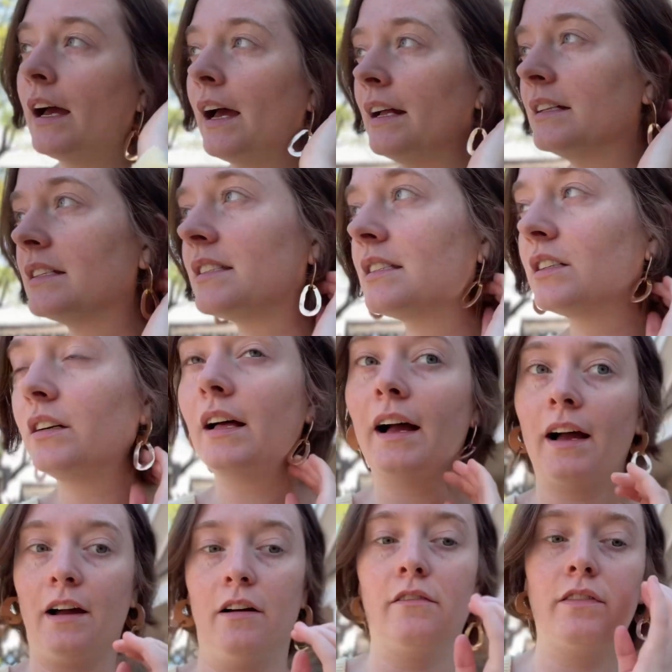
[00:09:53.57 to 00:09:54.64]
and still
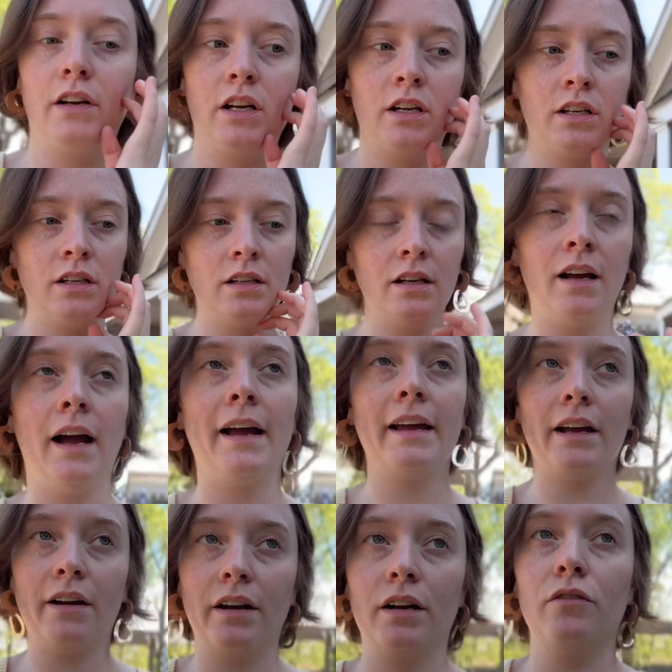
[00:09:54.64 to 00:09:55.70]
have, I
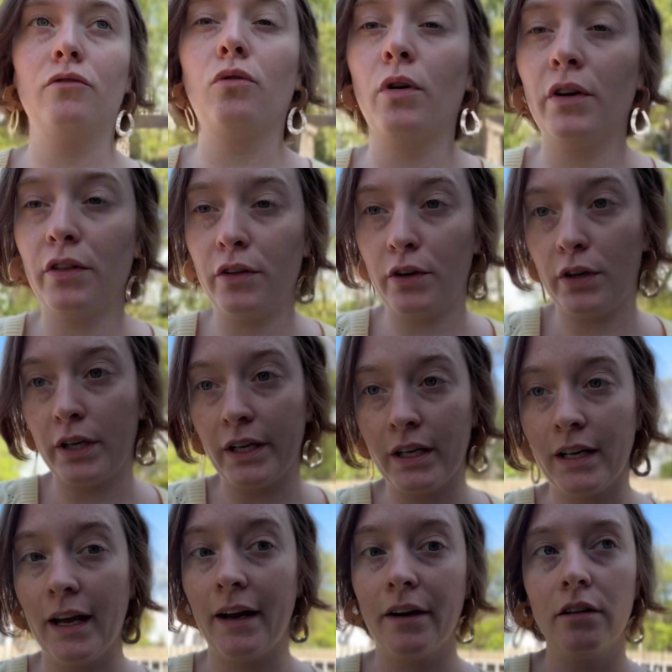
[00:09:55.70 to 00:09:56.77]
get out at 4:30
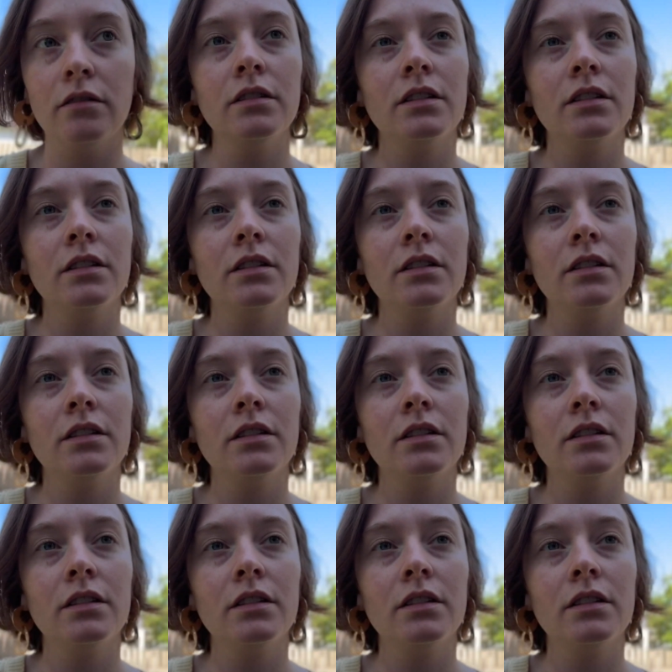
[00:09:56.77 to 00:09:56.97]
now.